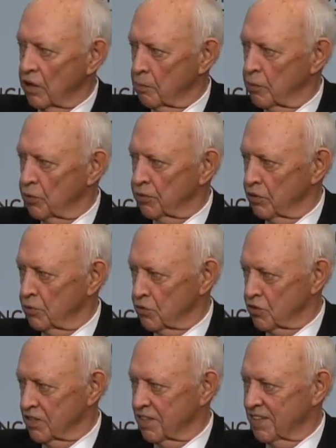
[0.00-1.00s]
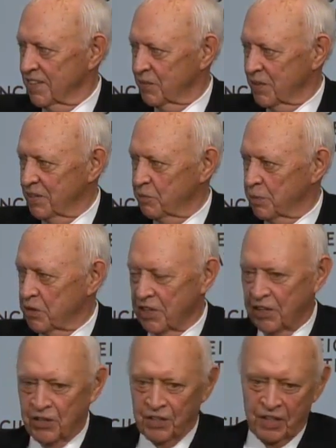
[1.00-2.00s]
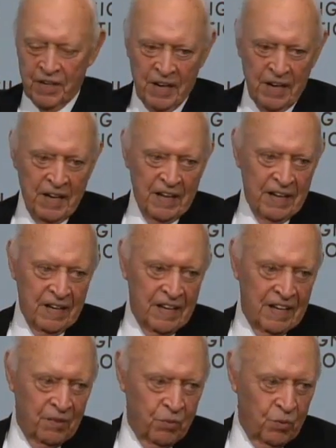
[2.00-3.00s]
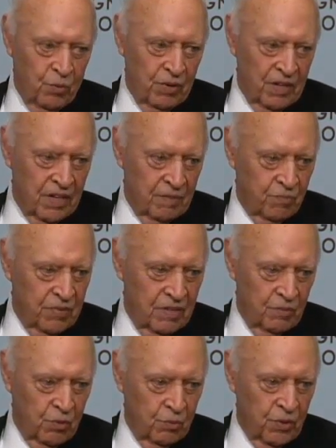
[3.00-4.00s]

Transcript: Clare Boothe Luce, uh, in particular, uh, w- uh,